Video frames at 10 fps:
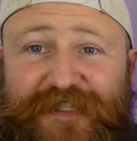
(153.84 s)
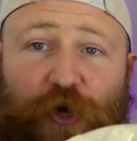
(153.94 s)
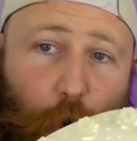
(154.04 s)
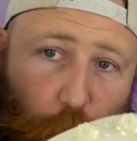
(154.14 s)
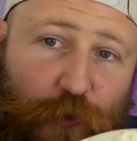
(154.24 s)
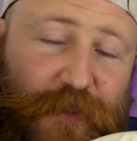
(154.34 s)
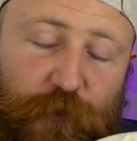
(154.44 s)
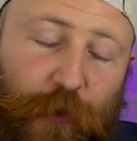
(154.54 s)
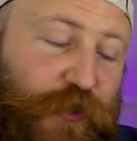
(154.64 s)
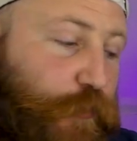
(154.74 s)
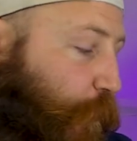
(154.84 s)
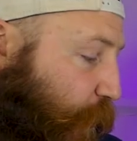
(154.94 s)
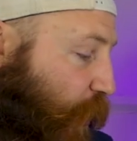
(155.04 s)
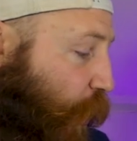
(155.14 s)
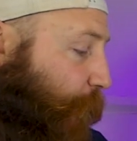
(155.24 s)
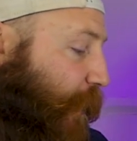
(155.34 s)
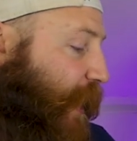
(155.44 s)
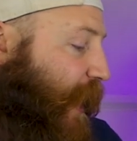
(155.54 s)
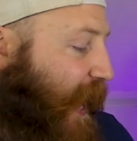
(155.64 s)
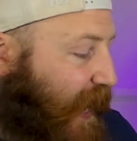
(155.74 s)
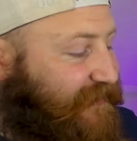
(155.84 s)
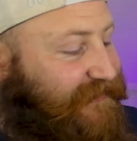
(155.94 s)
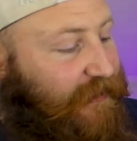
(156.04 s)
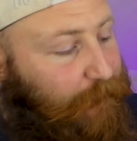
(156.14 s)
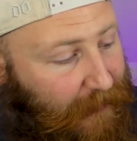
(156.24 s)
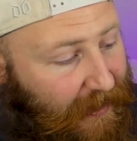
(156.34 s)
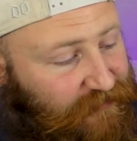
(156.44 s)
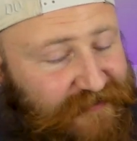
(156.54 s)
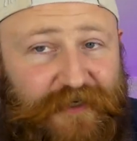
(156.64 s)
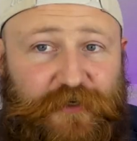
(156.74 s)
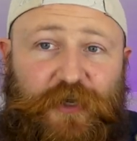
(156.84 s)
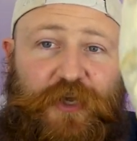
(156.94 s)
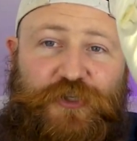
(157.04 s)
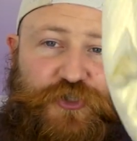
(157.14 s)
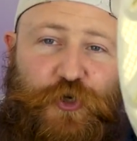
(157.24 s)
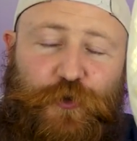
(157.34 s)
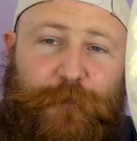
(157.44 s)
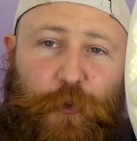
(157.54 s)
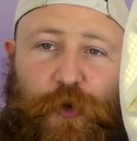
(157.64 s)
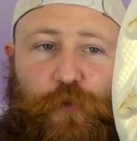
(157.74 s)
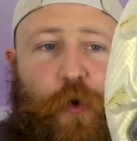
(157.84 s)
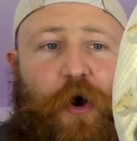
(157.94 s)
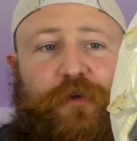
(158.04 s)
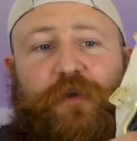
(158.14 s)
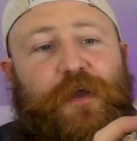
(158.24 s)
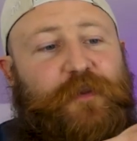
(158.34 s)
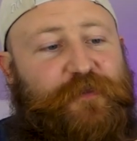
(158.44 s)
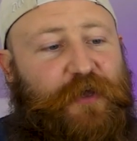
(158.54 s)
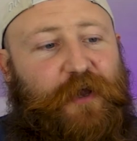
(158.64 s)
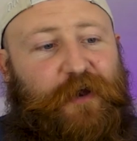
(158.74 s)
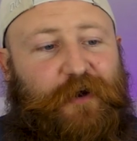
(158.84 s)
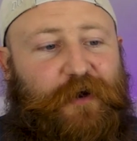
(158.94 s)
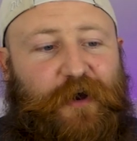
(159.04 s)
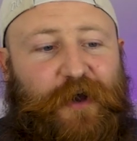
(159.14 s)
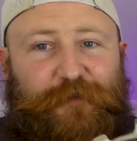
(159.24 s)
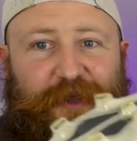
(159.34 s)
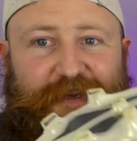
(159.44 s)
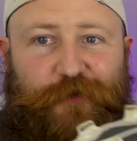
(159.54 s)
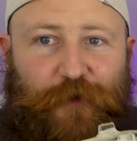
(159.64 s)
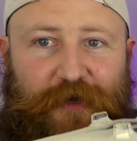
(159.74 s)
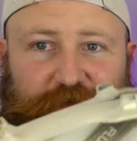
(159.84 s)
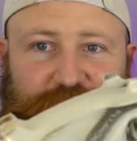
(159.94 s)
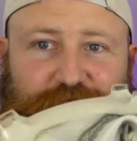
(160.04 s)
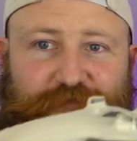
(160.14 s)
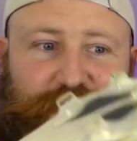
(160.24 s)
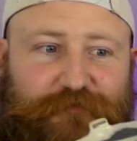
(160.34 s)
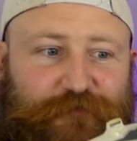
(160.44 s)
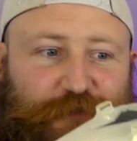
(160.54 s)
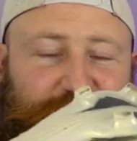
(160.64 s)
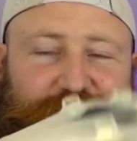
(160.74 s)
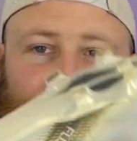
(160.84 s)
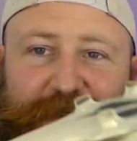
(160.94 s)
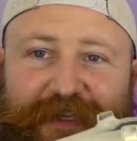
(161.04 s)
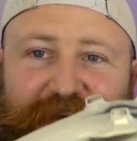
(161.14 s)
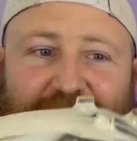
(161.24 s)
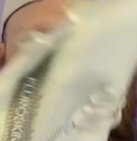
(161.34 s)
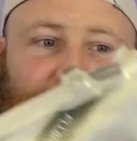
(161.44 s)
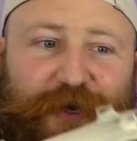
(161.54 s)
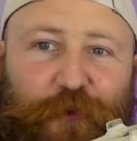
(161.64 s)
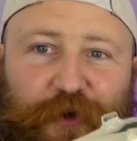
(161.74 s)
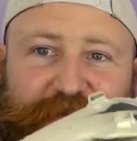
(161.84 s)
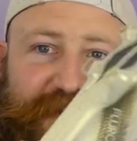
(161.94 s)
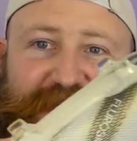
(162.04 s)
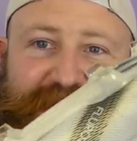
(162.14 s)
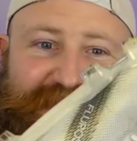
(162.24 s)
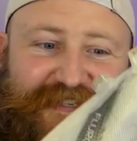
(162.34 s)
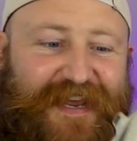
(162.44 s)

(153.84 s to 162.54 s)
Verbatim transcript: It's only when you put it up as a comparison to the point one that I'm like, well, why would I buy that when I want this?